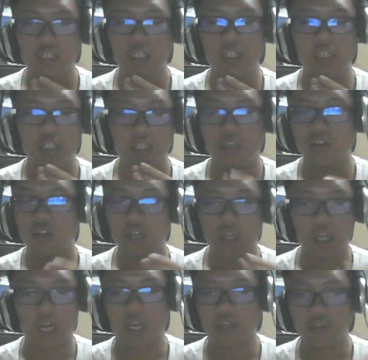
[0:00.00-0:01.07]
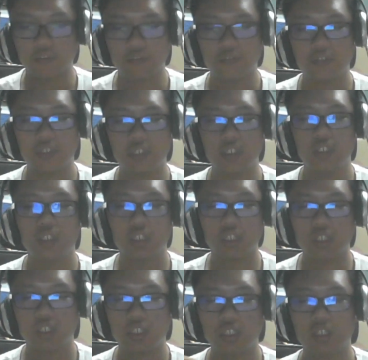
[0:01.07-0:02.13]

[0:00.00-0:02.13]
in their lives just